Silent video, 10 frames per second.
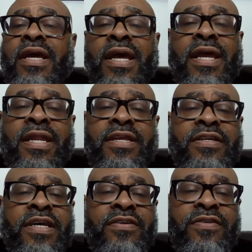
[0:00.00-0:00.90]
And it
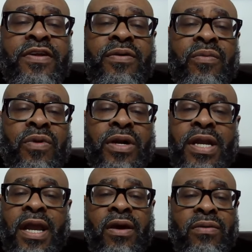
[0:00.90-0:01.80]
just didn't work
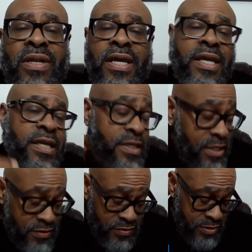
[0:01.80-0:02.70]
out. Like, he
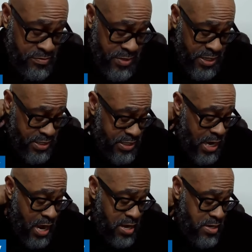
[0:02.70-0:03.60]
just couldn't make a
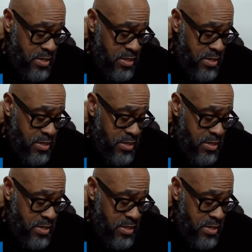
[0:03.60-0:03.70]
shot.